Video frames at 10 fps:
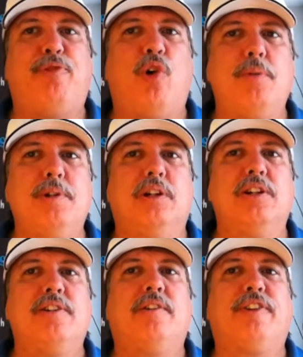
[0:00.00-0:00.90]

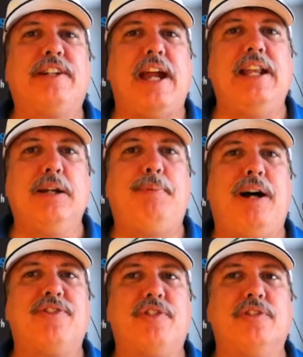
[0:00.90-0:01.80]
formula for gaining a
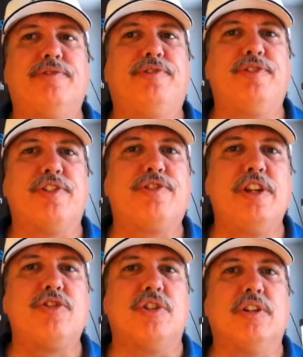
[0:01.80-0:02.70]
positive
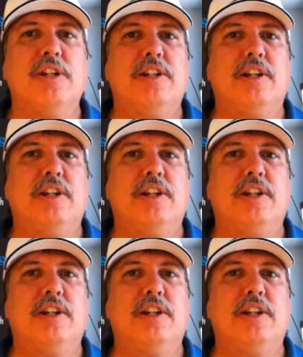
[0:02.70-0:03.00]
decision.